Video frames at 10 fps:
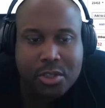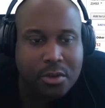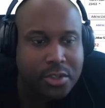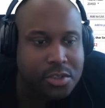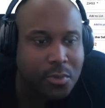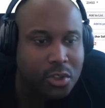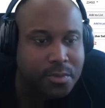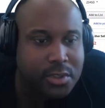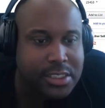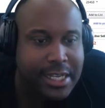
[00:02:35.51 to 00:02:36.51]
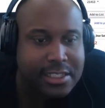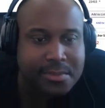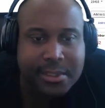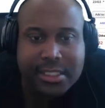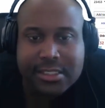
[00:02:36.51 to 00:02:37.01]
So there's multiple sets,
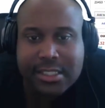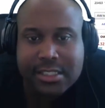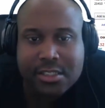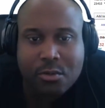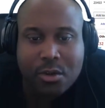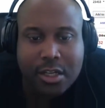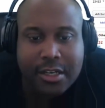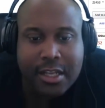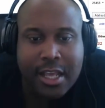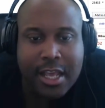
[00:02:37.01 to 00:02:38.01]
but this is the one